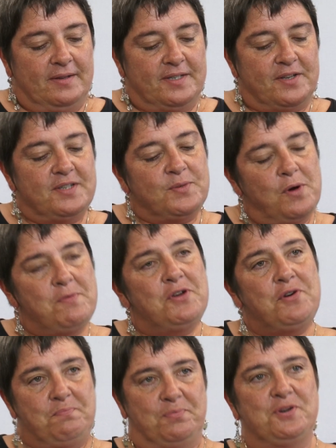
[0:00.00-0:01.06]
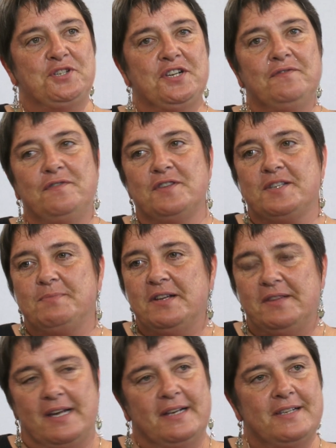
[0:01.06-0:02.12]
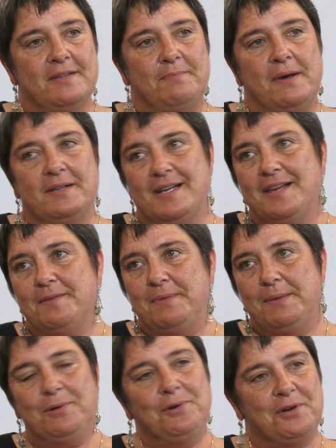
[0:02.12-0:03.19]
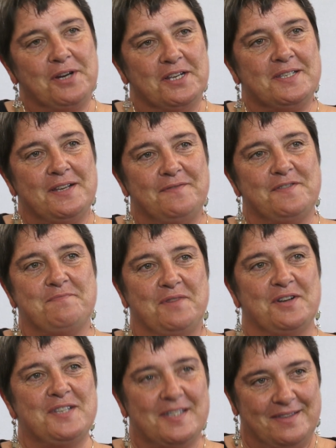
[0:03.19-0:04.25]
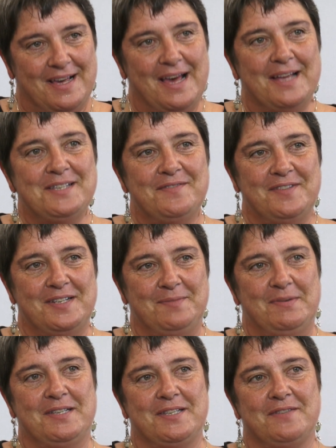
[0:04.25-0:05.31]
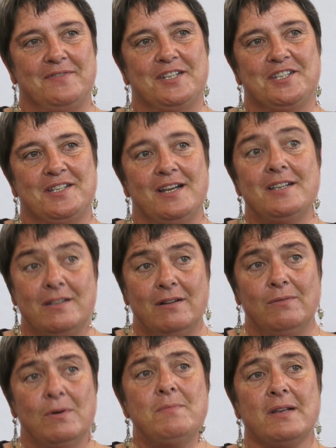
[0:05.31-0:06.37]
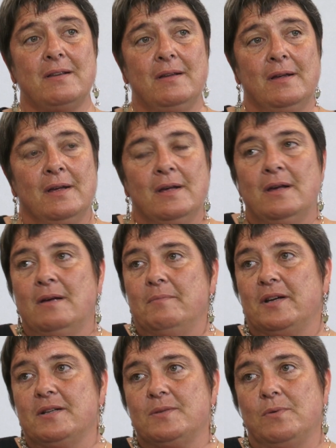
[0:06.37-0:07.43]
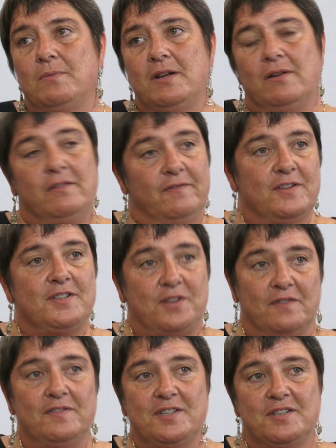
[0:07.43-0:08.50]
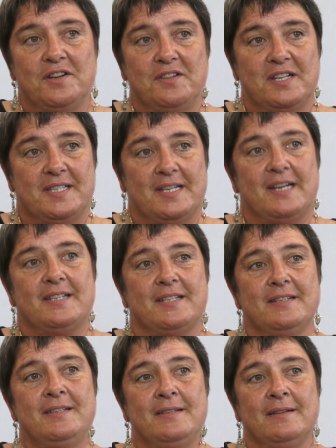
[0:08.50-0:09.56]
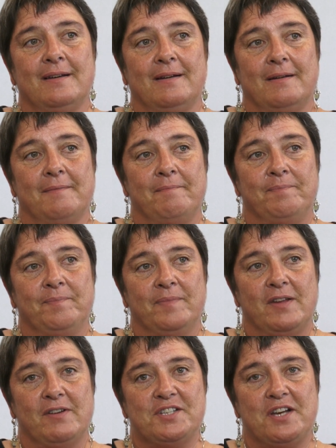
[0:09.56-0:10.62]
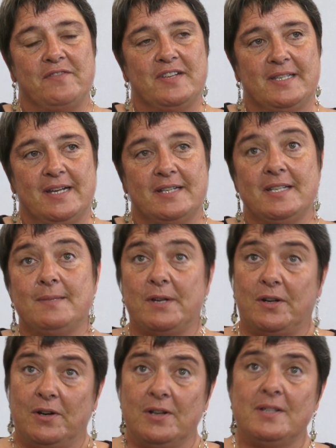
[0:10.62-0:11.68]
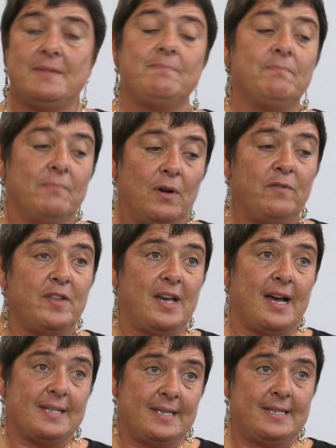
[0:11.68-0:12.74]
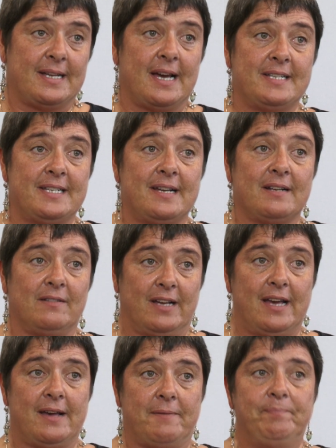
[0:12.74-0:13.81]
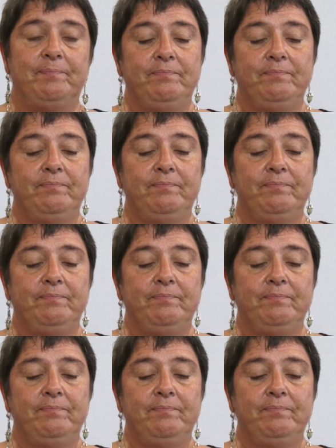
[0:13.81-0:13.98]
So it's women who are pushing for this, but at the end of the day, the people who are going to suffer the most at the hands of these pieces of legislation are women. Because women are the first often to know their status, their HIV status, because of their accessing antenatal care